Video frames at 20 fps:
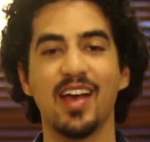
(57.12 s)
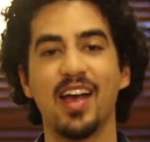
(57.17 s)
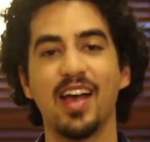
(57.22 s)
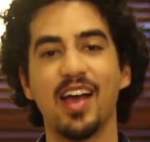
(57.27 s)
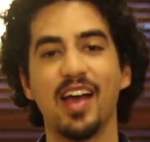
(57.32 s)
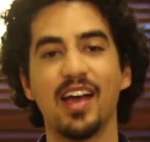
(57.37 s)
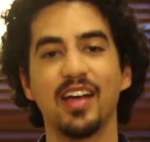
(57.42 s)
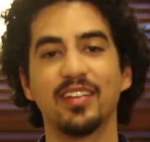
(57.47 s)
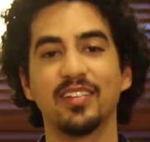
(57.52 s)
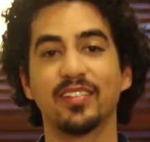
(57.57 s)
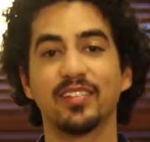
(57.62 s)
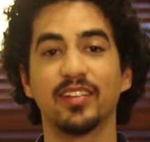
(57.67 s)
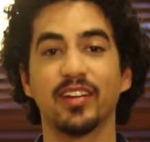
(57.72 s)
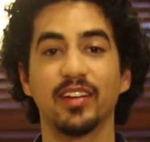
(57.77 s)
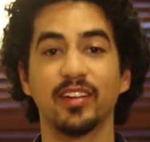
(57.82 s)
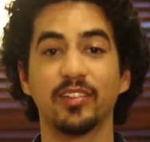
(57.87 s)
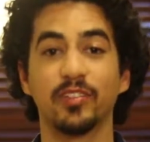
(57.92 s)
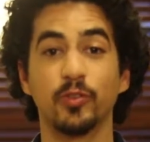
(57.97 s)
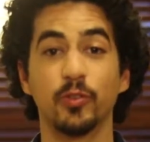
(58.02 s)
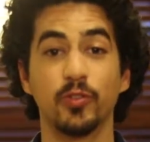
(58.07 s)
and
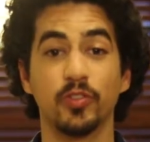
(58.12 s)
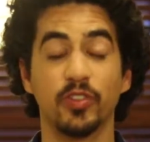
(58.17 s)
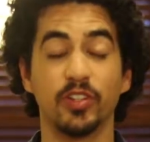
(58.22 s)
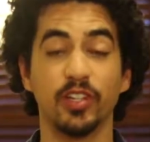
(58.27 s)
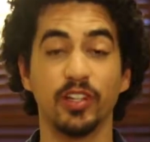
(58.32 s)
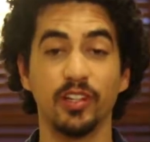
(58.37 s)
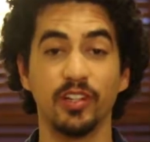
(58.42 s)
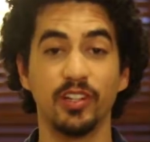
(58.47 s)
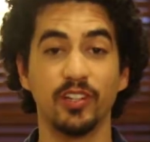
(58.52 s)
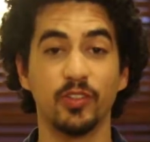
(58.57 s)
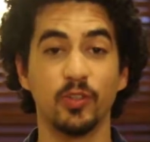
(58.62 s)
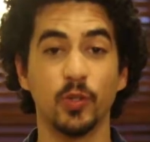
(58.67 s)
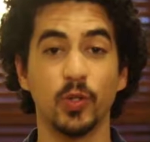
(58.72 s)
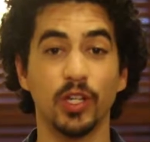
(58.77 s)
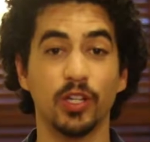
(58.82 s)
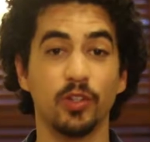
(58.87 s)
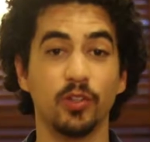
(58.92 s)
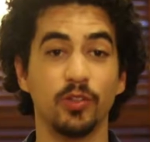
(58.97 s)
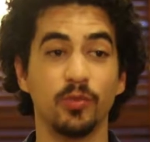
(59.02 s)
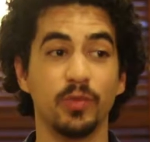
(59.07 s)
started to study so I
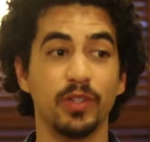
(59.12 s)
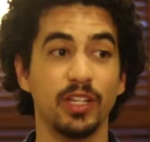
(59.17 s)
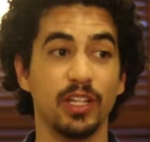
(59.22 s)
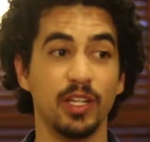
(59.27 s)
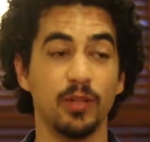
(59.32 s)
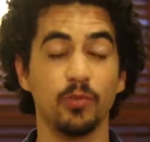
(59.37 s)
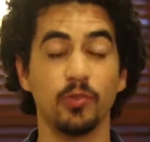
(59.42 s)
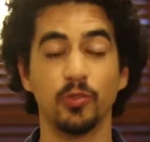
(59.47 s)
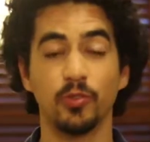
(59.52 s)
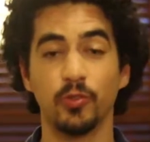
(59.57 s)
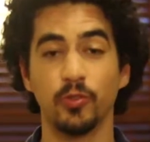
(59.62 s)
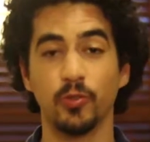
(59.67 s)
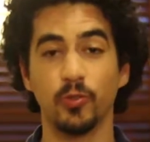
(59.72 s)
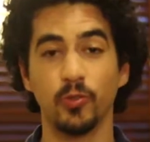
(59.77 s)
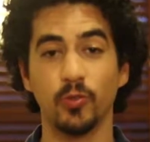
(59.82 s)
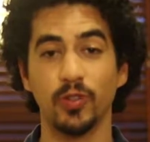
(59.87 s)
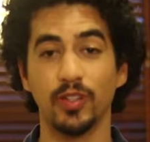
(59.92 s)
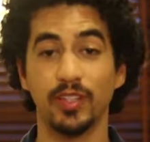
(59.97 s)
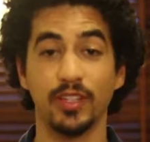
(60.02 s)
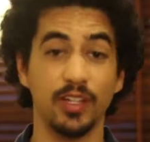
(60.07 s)
could be able
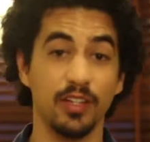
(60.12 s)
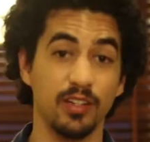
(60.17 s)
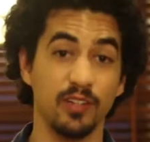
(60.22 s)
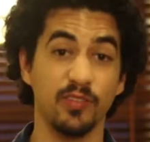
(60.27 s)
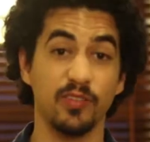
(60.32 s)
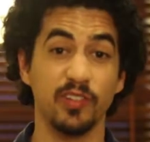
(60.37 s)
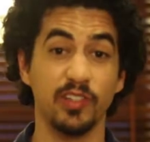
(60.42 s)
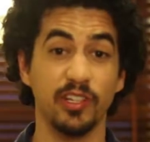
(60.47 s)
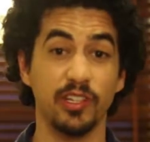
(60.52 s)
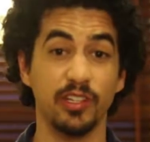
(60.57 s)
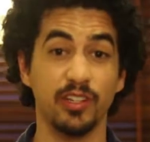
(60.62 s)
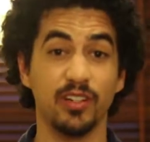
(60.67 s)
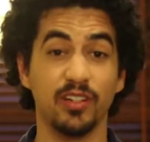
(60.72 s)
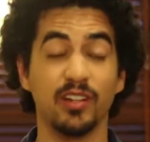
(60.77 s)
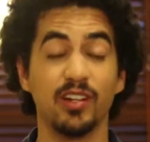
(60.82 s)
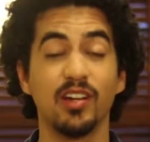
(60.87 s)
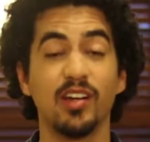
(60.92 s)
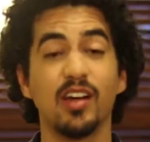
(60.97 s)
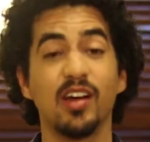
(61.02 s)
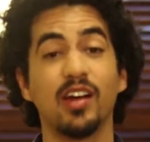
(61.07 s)
to, at the end of the year,
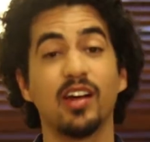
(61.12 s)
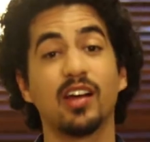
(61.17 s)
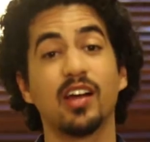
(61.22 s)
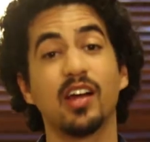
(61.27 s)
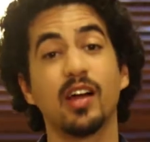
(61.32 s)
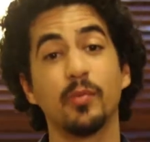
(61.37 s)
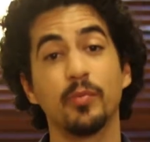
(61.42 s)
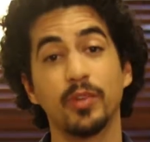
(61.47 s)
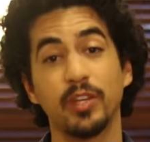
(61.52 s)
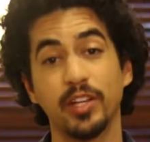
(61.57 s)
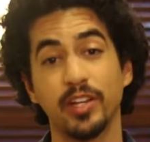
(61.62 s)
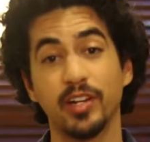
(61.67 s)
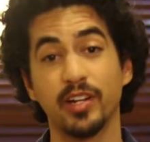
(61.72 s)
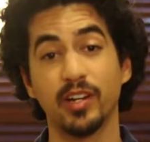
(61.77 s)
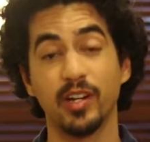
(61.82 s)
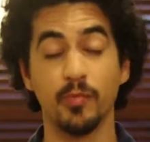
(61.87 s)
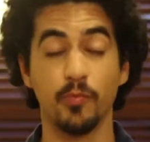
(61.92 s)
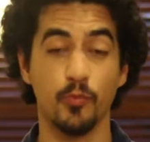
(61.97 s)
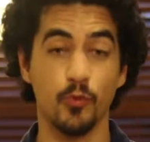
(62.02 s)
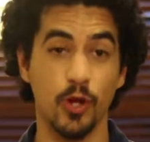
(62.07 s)
come here
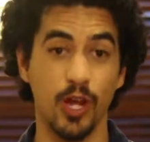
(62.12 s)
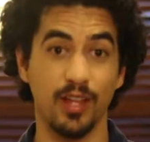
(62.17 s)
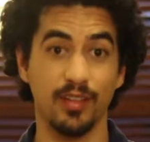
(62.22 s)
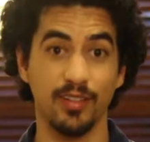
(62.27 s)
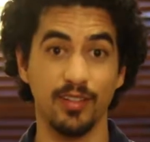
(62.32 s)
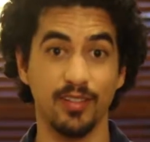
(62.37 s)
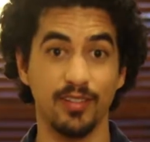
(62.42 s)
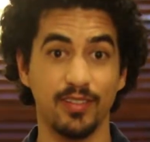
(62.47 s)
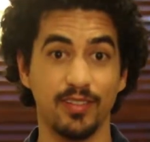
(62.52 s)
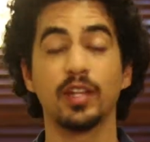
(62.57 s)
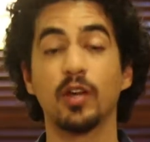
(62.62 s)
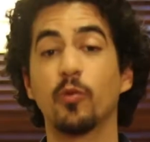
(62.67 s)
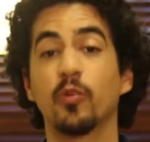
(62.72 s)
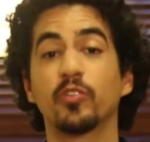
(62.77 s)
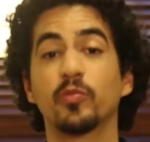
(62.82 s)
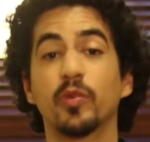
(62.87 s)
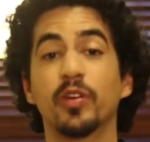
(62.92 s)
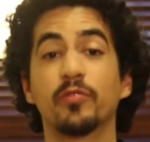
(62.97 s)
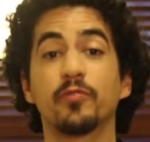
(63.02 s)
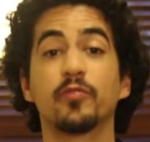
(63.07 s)
and practice. That
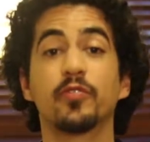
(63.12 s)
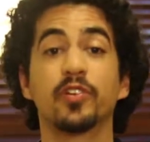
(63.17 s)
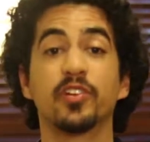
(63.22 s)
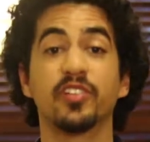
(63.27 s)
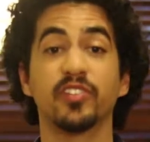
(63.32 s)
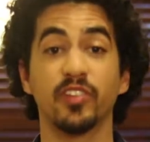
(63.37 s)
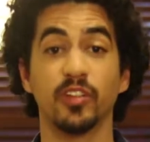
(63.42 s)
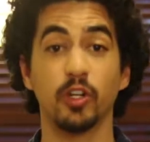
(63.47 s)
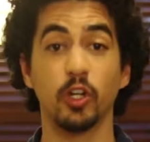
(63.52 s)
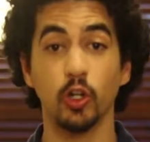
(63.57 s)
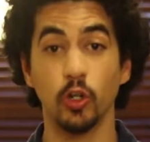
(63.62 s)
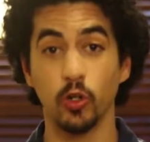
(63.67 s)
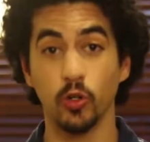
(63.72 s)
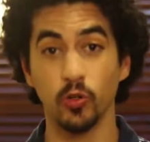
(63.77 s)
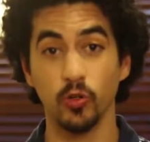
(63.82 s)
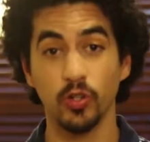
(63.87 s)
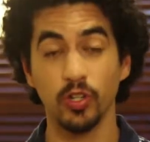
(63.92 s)
was my first goal.